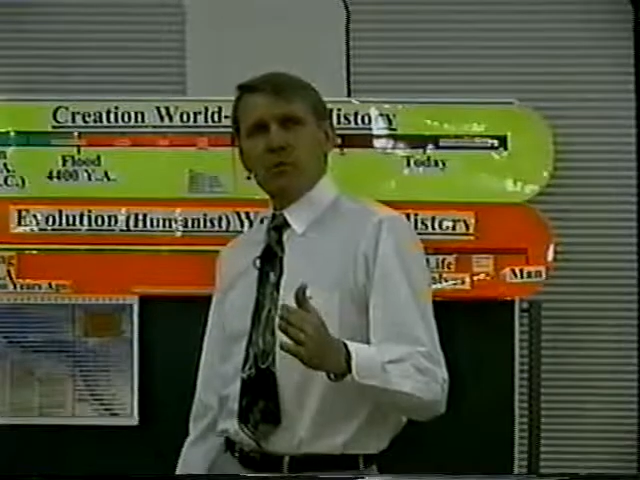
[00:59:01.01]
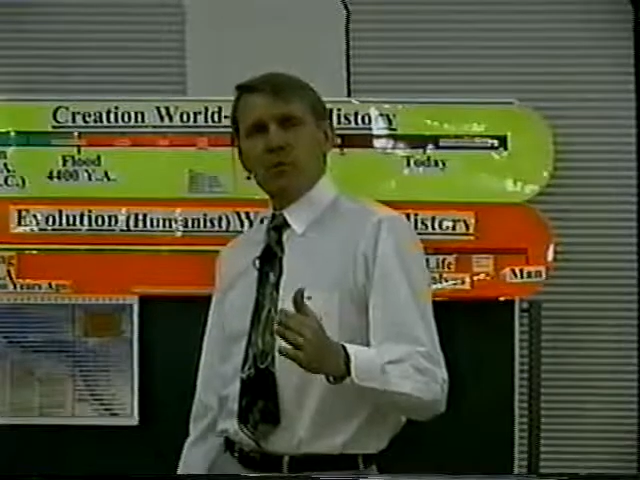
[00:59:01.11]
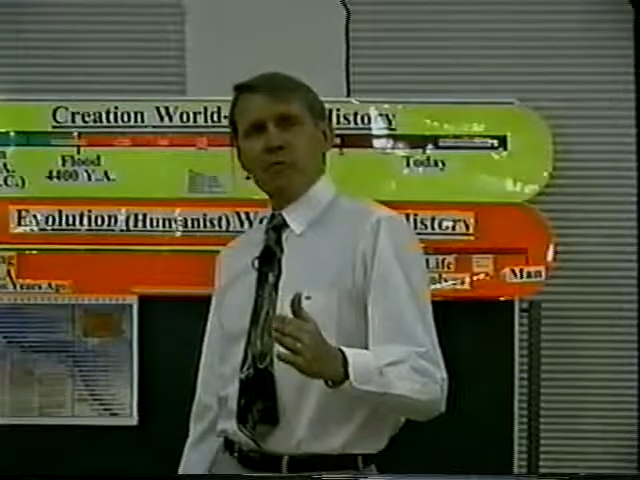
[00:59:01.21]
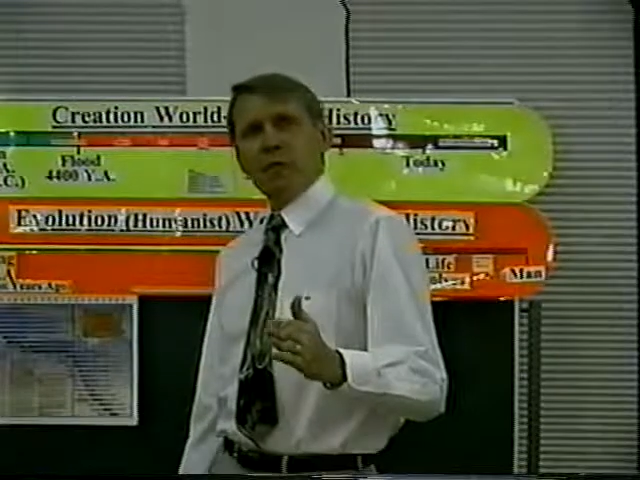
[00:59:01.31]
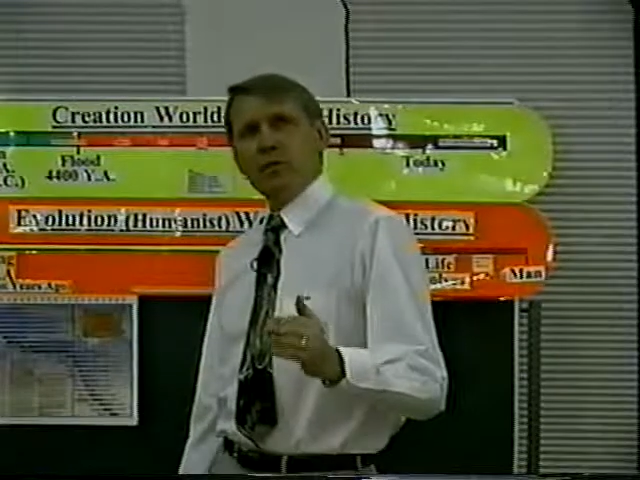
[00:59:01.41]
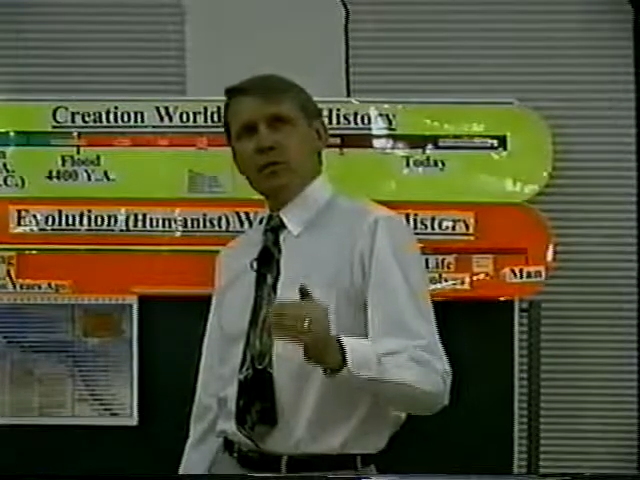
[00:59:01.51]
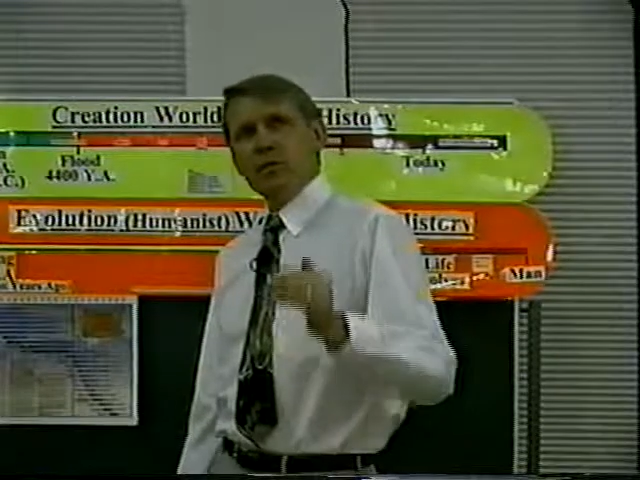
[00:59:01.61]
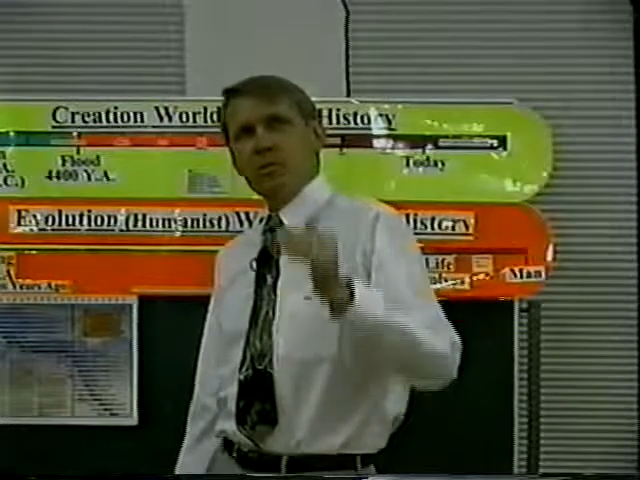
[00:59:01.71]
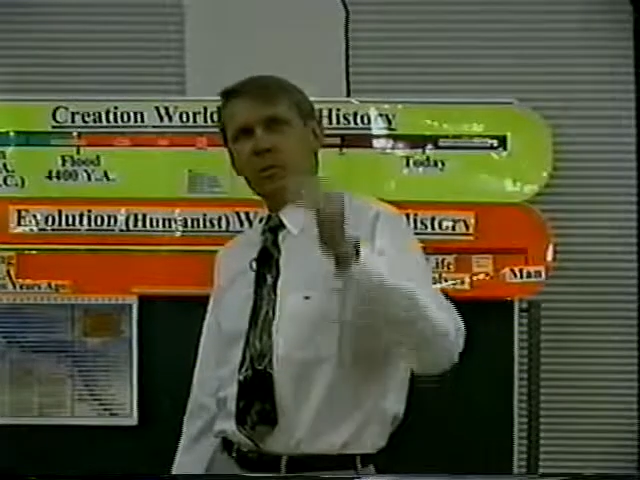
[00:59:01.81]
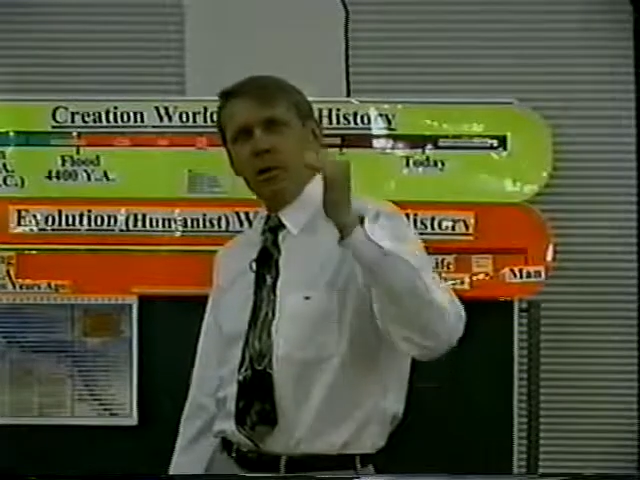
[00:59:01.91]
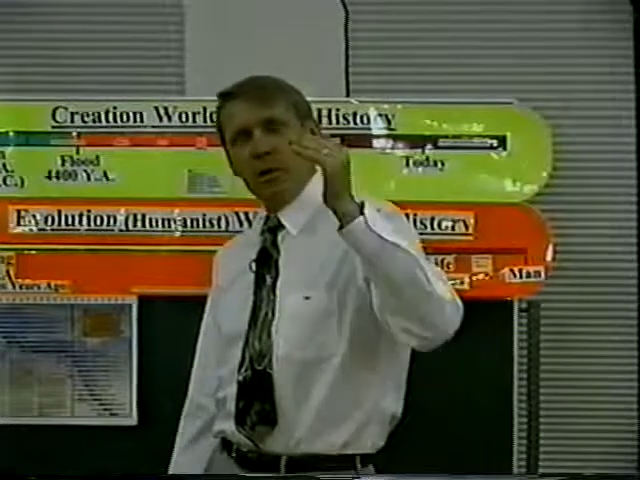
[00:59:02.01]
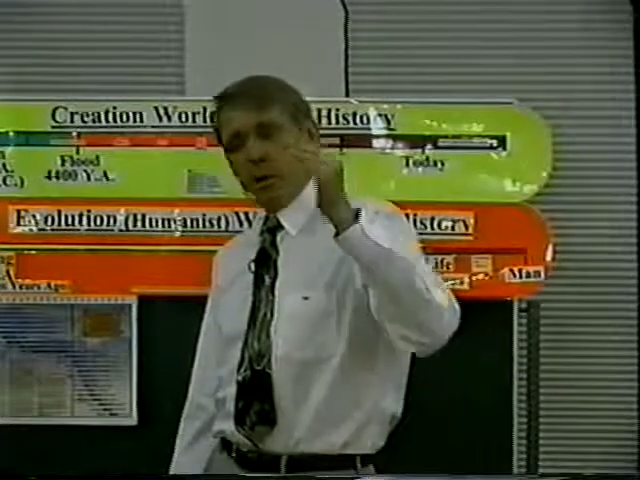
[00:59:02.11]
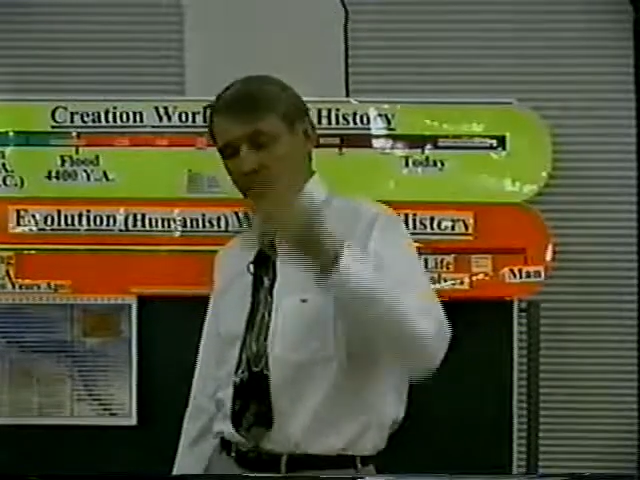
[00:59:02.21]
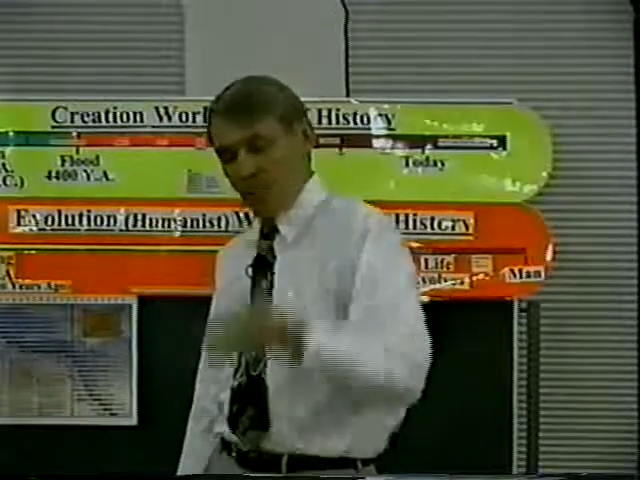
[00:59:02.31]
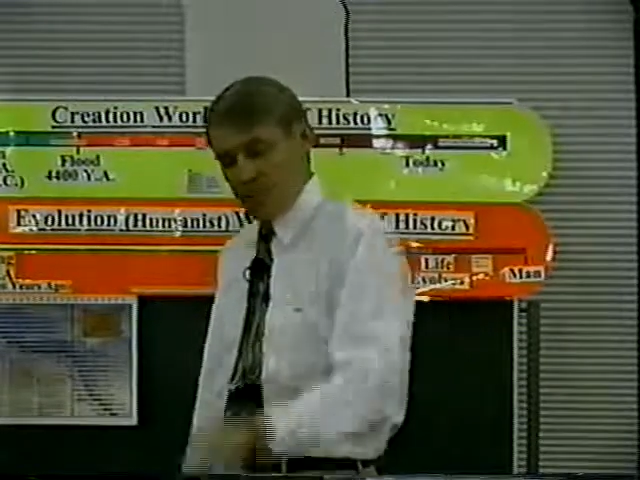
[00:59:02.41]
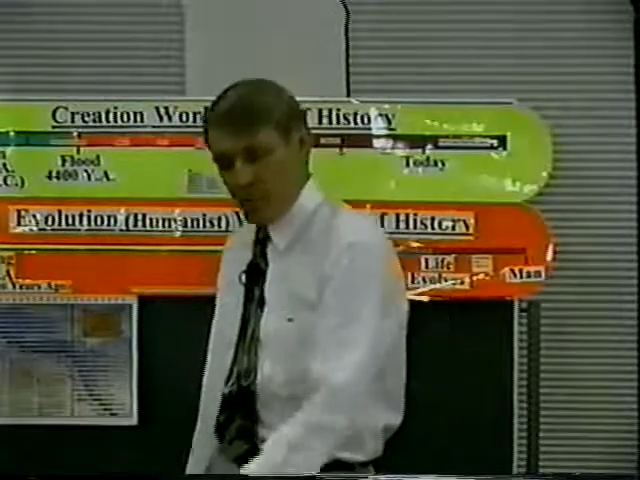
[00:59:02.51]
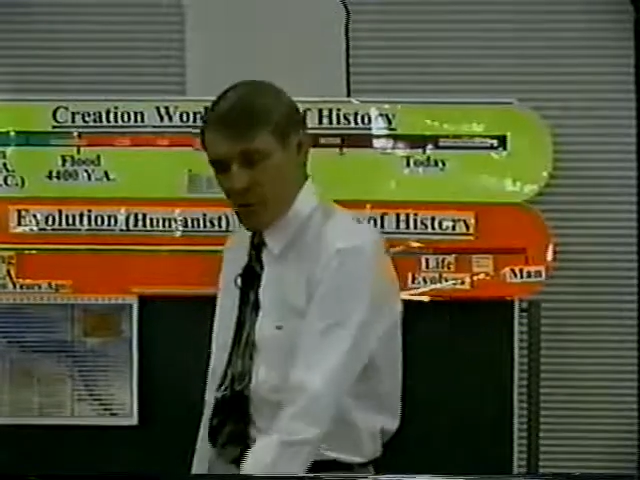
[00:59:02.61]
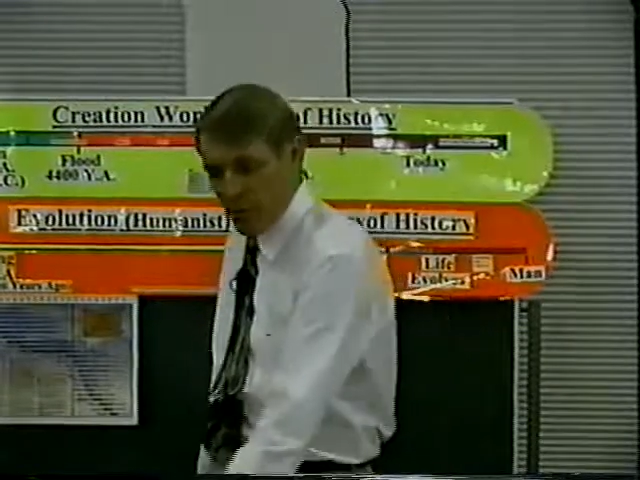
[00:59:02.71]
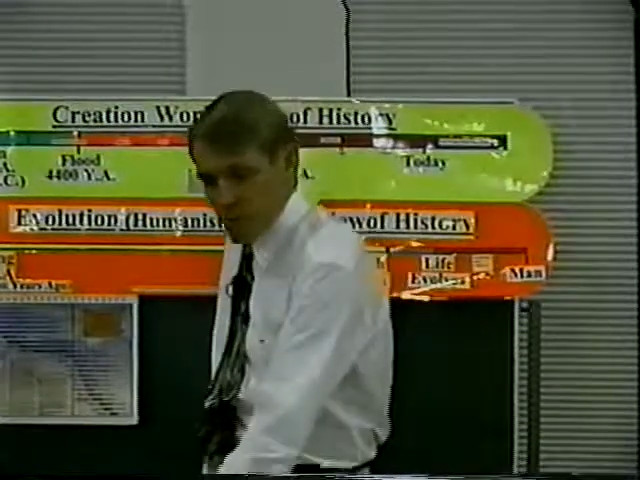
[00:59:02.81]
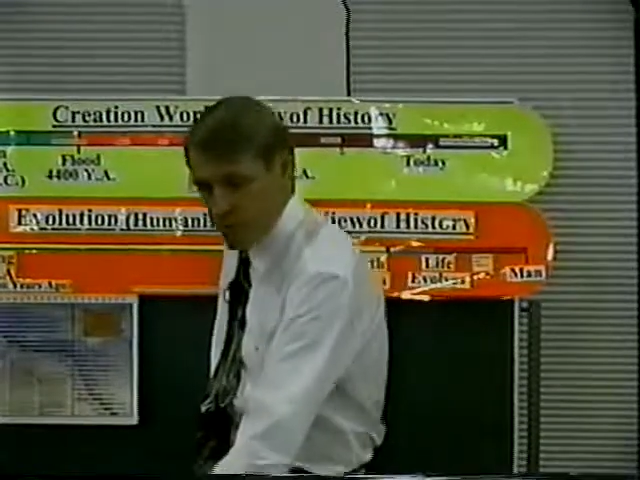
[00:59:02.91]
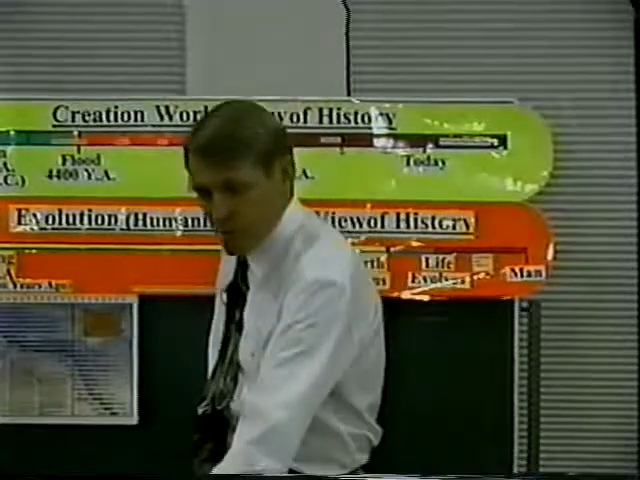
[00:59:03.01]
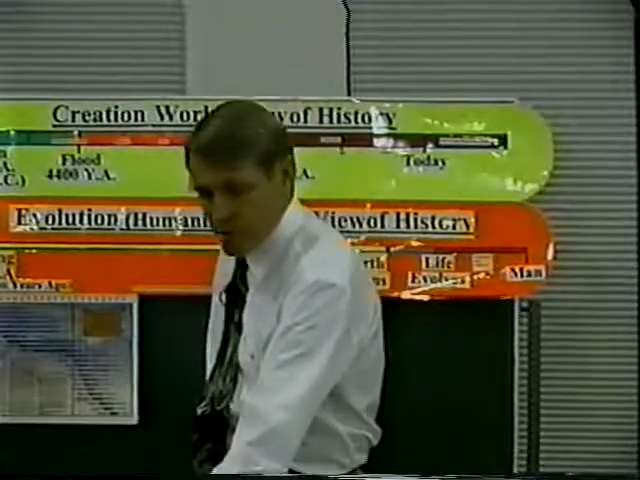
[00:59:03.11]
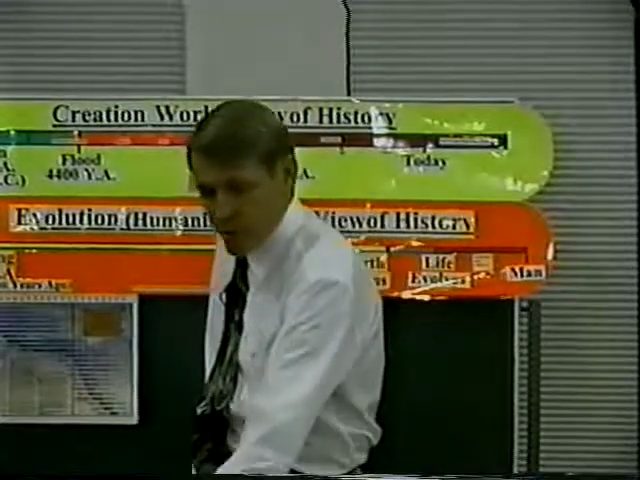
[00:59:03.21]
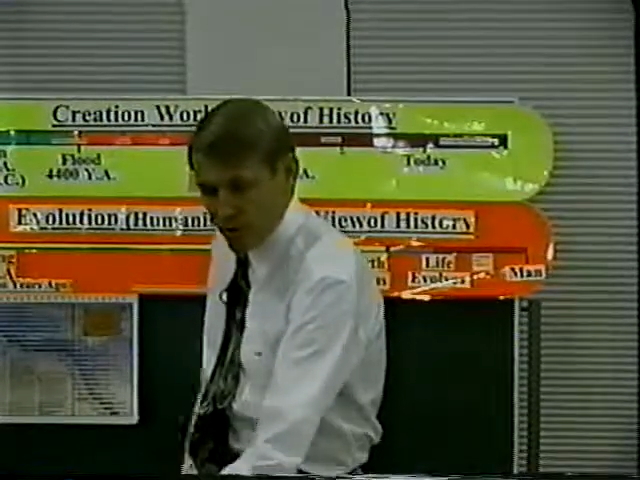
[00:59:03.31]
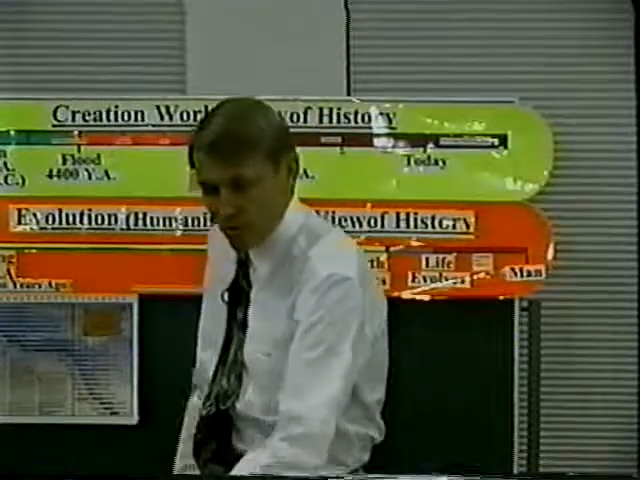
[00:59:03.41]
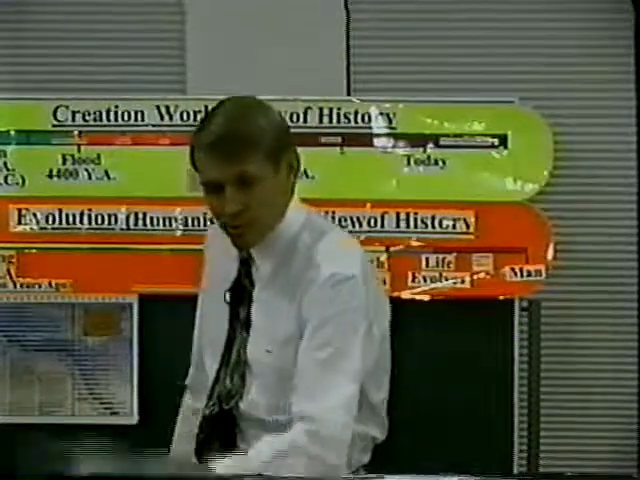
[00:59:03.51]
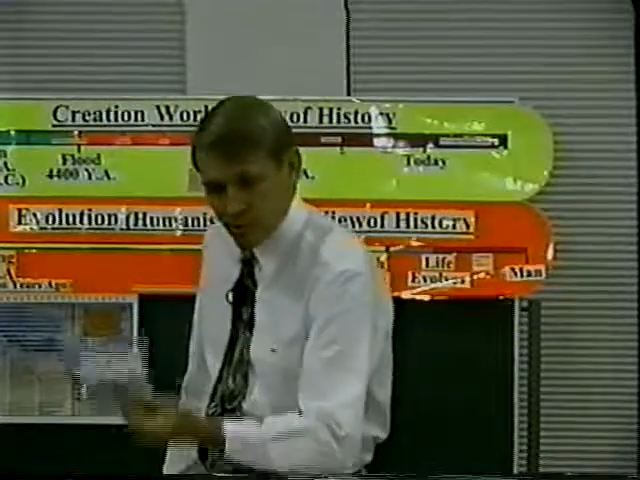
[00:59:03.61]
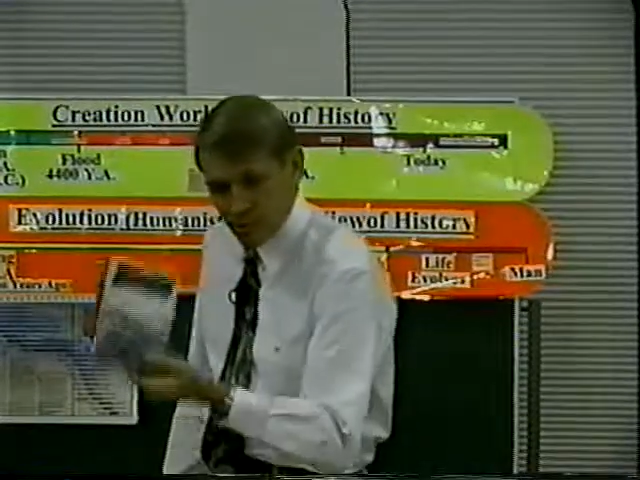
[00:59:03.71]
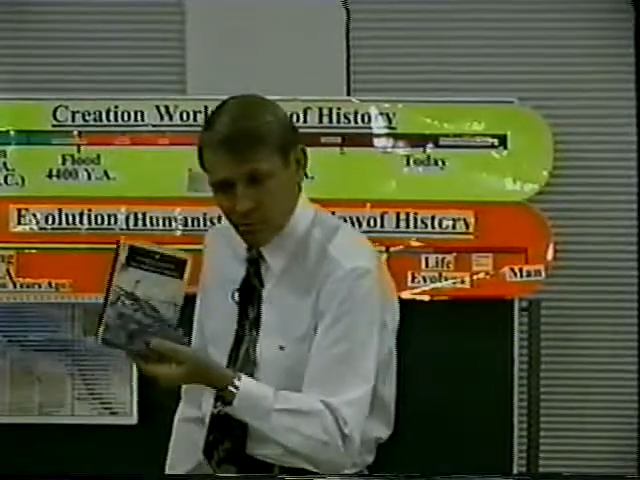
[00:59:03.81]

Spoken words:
one race is superior. I mean, that's what Darwin's book said.